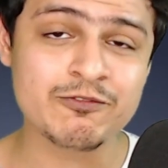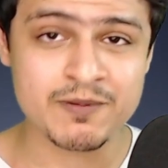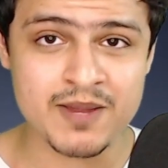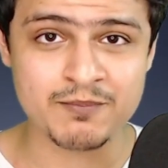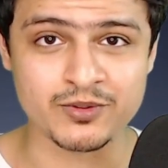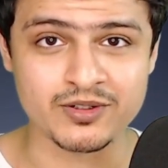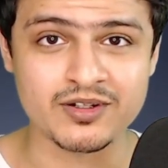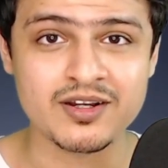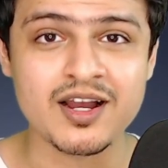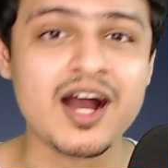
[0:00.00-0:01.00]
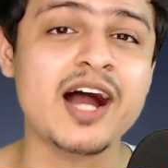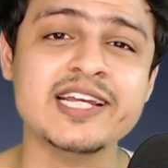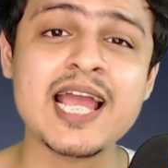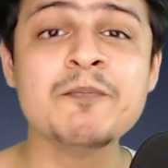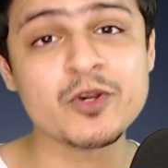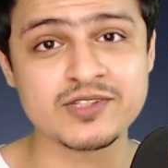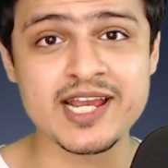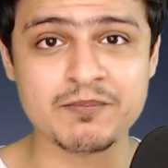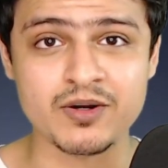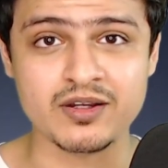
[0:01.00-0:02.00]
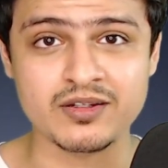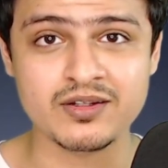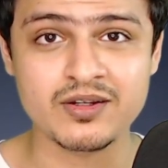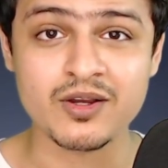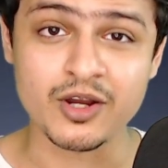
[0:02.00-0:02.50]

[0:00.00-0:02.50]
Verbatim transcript: And remember, I am your tech bud